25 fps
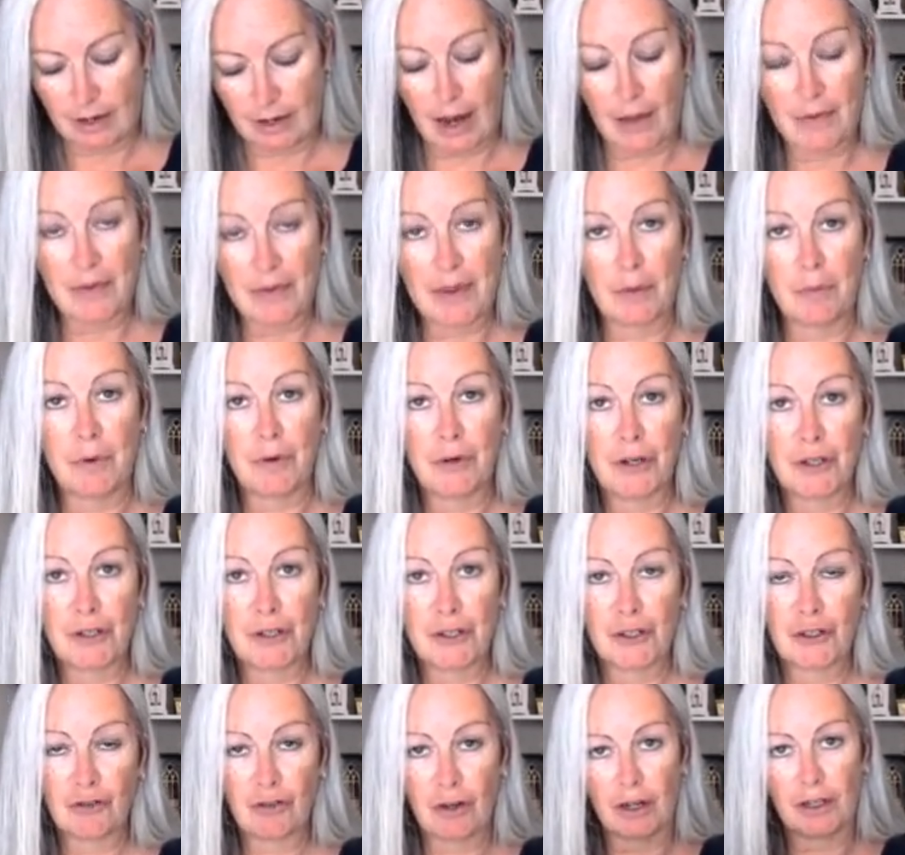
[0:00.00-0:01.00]
and then we'll
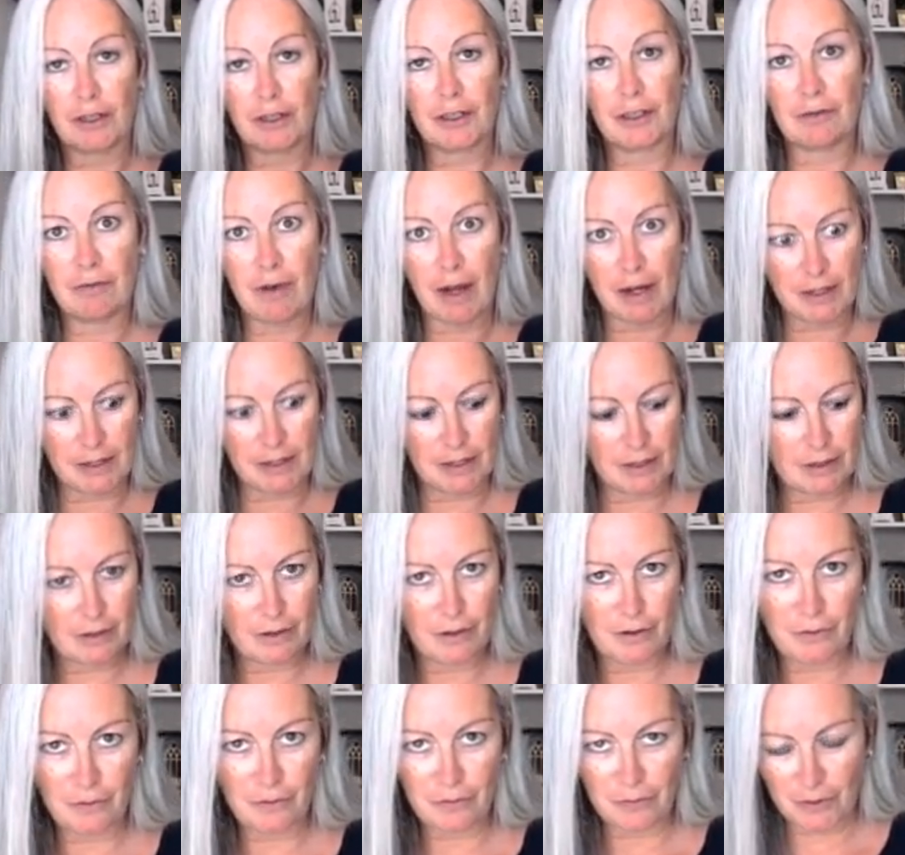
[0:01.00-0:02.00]
construct the rest
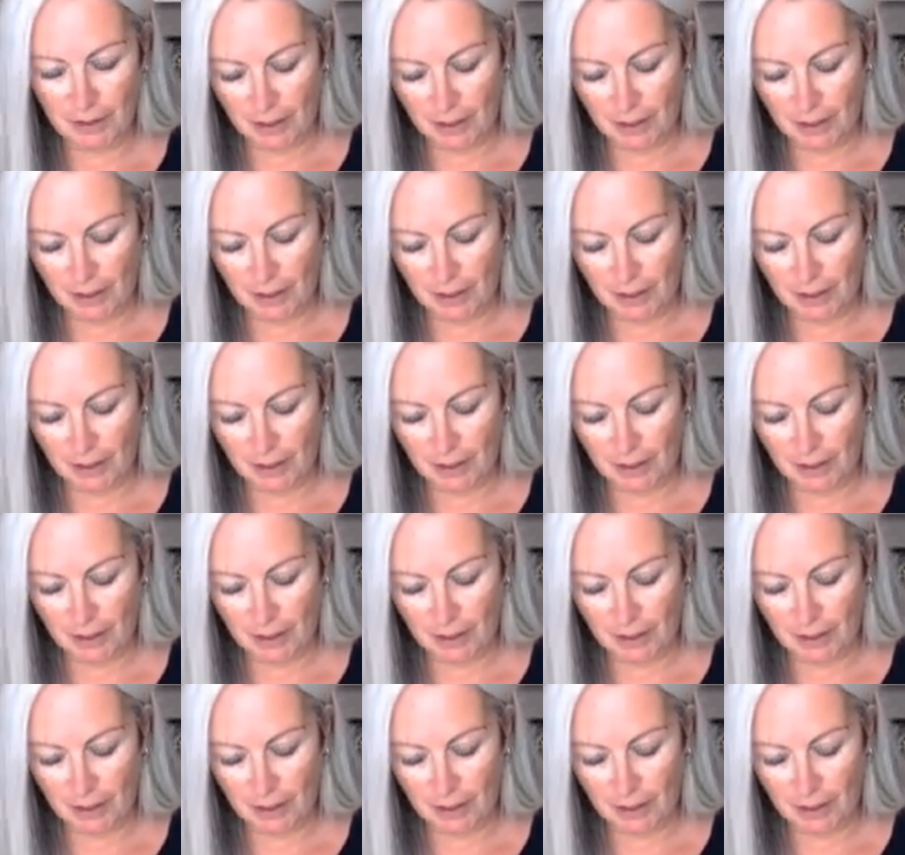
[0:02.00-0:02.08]
of